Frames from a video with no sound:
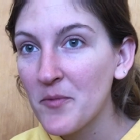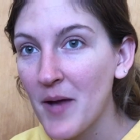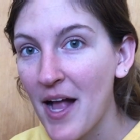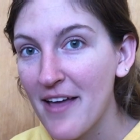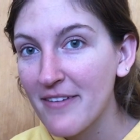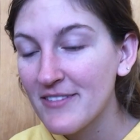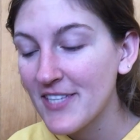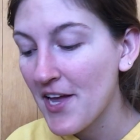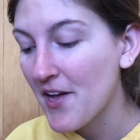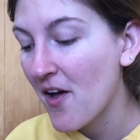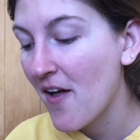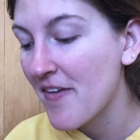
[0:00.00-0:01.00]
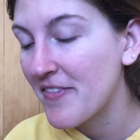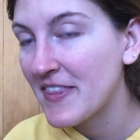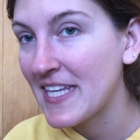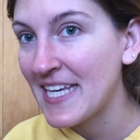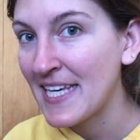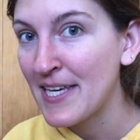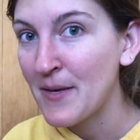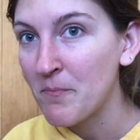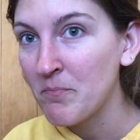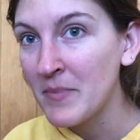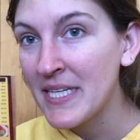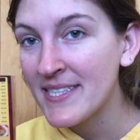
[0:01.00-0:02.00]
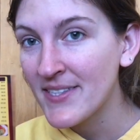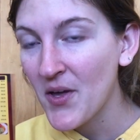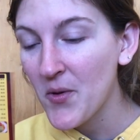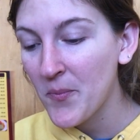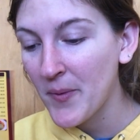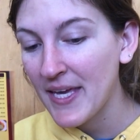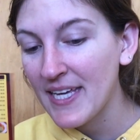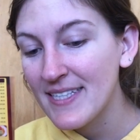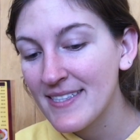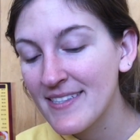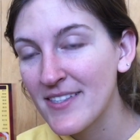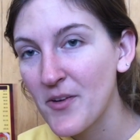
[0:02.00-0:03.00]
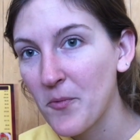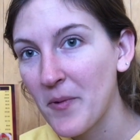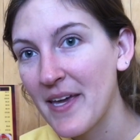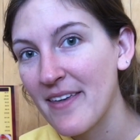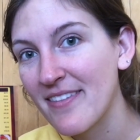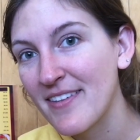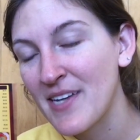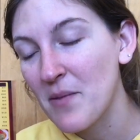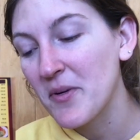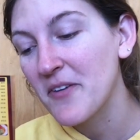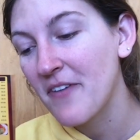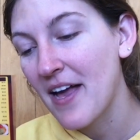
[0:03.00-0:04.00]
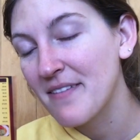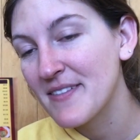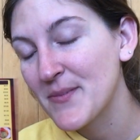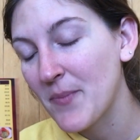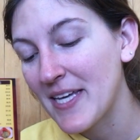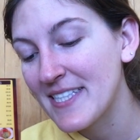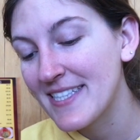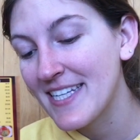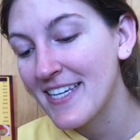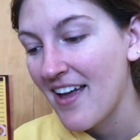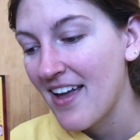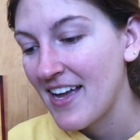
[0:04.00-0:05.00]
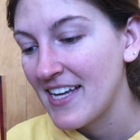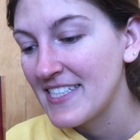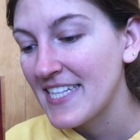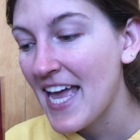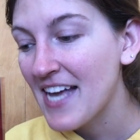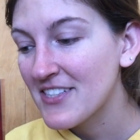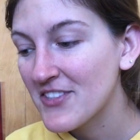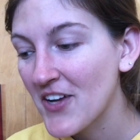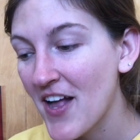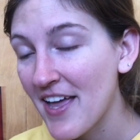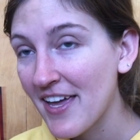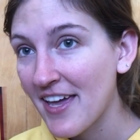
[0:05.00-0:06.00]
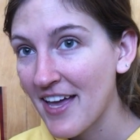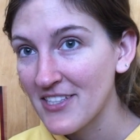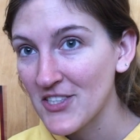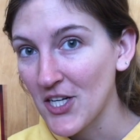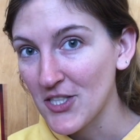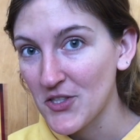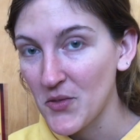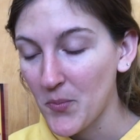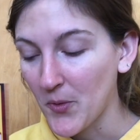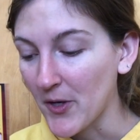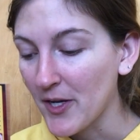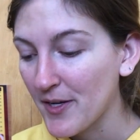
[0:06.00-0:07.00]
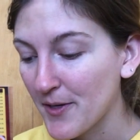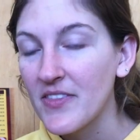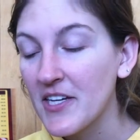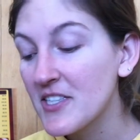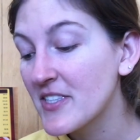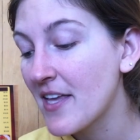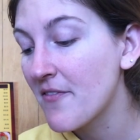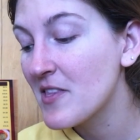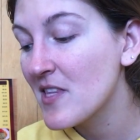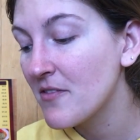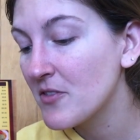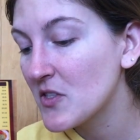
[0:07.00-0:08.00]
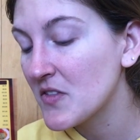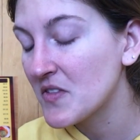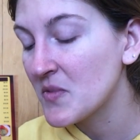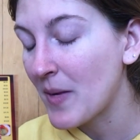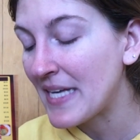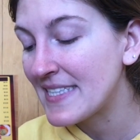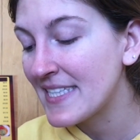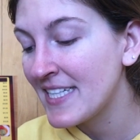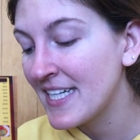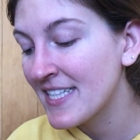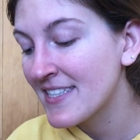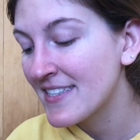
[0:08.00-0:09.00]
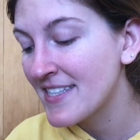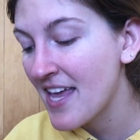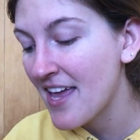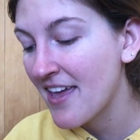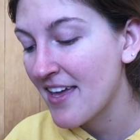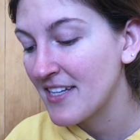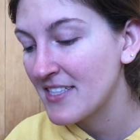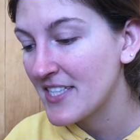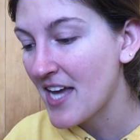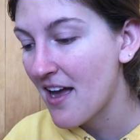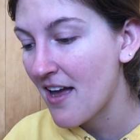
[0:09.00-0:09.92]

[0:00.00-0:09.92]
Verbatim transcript: arrived. I got the miso base with number five spicy and extra egg and chashu pork. There are seven levels of spiciness and